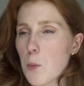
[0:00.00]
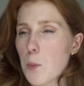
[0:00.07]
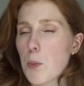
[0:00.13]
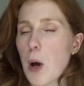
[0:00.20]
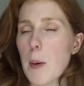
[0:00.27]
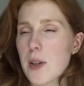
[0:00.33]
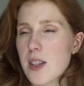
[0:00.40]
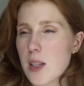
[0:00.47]

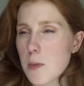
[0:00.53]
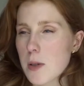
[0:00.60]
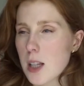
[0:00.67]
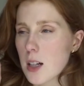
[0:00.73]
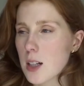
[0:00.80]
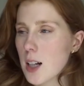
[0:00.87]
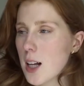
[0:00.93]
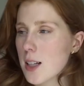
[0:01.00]
pop on some
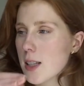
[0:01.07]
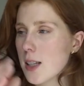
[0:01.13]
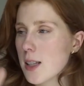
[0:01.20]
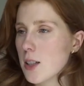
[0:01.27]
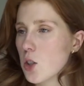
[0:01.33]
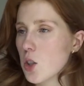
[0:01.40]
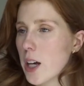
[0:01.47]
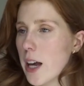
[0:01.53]
sunglasses
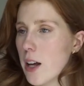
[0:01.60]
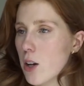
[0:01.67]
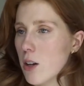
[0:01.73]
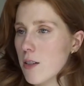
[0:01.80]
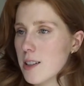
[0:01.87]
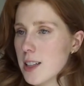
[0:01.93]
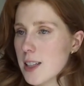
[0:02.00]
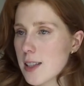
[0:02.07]
and look out
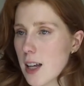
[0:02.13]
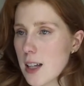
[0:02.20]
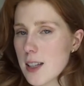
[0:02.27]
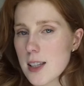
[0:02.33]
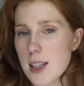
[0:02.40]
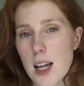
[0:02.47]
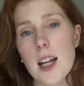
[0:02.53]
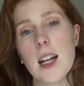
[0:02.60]
over the
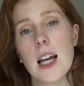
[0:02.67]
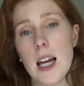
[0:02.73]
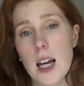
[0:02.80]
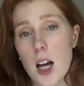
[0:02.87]
sunset.